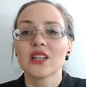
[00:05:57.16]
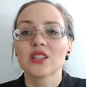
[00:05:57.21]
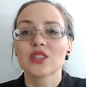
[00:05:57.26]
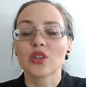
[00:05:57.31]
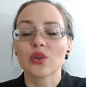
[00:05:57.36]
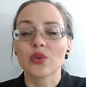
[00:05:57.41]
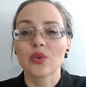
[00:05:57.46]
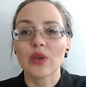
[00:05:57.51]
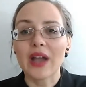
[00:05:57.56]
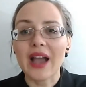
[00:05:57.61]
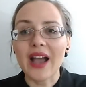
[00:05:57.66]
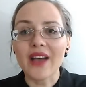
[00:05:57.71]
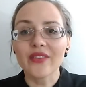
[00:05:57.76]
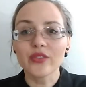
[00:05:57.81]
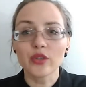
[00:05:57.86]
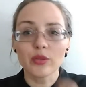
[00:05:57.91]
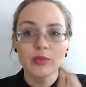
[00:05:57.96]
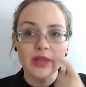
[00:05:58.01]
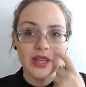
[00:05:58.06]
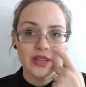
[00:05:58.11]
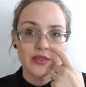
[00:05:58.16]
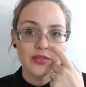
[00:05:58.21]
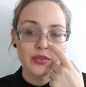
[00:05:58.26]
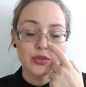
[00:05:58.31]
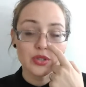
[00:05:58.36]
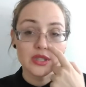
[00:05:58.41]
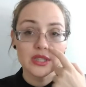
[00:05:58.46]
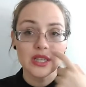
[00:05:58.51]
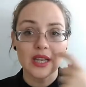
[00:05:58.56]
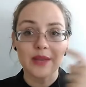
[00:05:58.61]
So you have to make a few
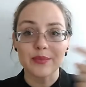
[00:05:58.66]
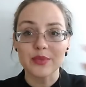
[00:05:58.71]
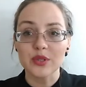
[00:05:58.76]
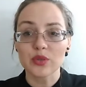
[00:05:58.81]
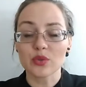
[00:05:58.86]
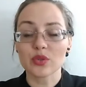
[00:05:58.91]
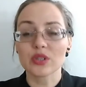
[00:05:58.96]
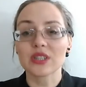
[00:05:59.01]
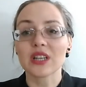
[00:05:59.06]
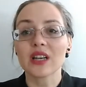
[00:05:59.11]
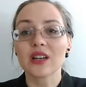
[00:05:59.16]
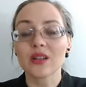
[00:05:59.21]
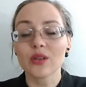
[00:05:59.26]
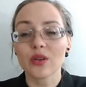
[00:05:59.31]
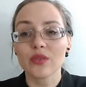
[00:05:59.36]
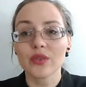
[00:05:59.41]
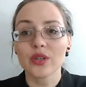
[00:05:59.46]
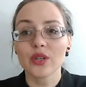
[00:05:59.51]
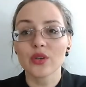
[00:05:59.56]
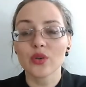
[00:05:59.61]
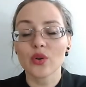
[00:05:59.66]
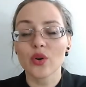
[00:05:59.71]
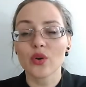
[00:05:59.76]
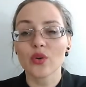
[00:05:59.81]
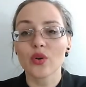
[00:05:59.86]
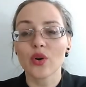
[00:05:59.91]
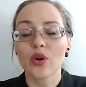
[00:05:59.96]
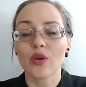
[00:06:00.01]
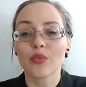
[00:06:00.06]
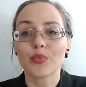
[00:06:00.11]
steps to start loving your
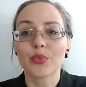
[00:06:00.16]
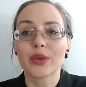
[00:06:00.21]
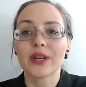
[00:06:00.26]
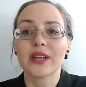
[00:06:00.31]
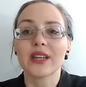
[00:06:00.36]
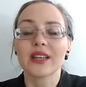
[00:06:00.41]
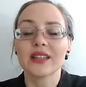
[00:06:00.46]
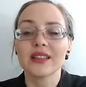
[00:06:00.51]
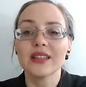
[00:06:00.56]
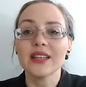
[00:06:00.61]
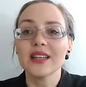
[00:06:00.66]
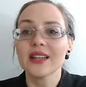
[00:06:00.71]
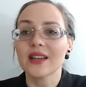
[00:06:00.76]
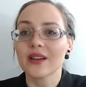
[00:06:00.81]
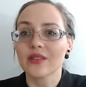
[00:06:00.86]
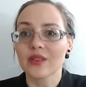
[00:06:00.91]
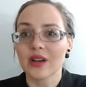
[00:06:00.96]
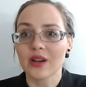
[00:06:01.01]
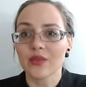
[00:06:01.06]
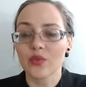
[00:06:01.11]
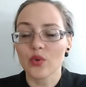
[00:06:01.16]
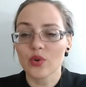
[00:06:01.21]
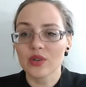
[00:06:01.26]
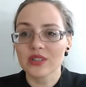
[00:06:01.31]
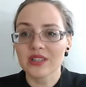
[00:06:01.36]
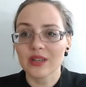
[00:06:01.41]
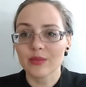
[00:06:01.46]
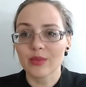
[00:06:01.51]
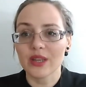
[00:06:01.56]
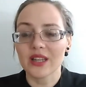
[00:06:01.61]
own company. And then, of course,
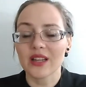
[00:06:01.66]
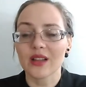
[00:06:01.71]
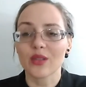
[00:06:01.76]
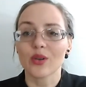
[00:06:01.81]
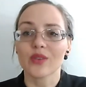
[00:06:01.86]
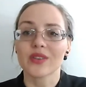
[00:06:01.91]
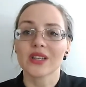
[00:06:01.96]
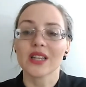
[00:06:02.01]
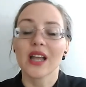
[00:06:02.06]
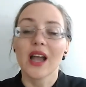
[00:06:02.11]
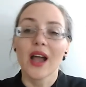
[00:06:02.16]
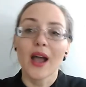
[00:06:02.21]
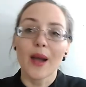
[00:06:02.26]
I'm going to love it.